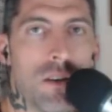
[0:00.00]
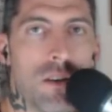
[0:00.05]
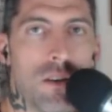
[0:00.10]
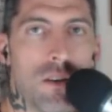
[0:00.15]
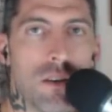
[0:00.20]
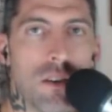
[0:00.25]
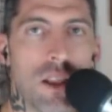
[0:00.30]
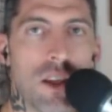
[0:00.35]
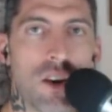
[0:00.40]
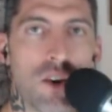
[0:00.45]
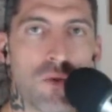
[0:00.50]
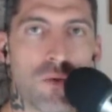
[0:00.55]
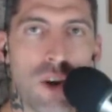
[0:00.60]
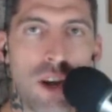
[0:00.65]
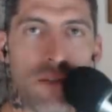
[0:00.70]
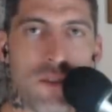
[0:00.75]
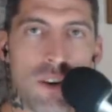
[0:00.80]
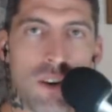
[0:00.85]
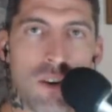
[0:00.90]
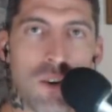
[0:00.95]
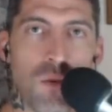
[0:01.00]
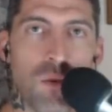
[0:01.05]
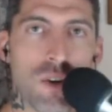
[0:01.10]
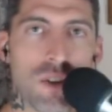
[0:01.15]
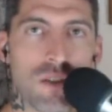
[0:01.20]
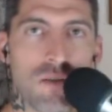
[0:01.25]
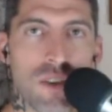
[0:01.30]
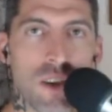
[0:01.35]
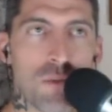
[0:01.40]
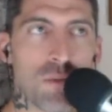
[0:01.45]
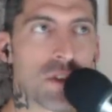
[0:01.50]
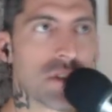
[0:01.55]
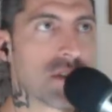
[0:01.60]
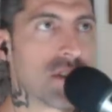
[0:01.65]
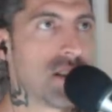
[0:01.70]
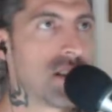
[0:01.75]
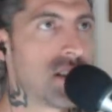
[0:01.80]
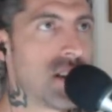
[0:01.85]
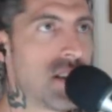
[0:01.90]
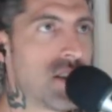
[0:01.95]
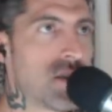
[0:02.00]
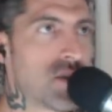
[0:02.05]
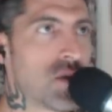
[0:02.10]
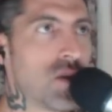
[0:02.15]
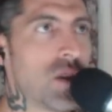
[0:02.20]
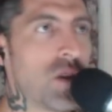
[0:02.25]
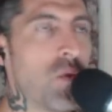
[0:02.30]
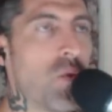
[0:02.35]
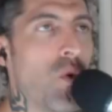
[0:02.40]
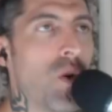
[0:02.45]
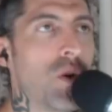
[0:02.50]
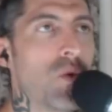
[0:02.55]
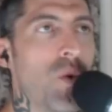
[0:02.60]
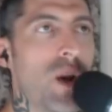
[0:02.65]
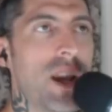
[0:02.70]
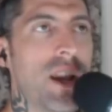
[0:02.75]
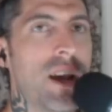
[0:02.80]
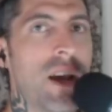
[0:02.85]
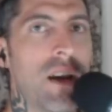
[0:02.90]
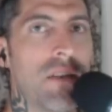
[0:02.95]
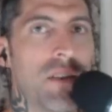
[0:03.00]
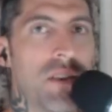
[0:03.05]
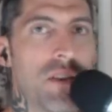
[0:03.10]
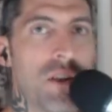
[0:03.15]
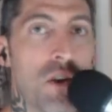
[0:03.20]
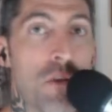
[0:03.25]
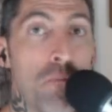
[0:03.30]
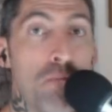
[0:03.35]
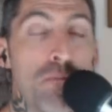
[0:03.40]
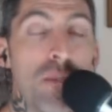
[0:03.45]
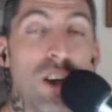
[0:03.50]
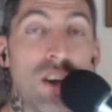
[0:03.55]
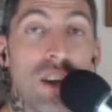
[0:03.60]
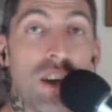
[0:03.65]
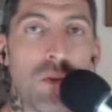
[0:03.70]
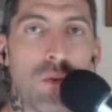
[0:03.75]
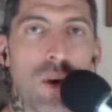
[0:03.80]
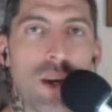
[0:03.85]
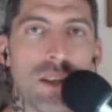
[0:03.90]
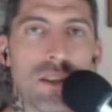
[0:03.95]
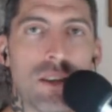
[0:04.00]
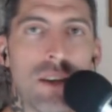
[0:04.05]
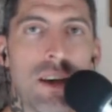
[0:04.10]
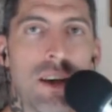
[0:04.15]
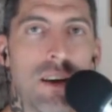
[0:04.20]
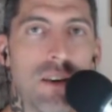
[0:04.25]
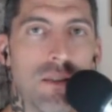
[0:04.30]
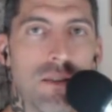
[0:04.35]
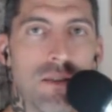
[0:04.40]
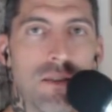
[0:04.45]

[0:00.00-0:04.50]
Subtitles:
Leonard Ravenhill once famously said, there's only one way to heaven. There are a million ways to hell.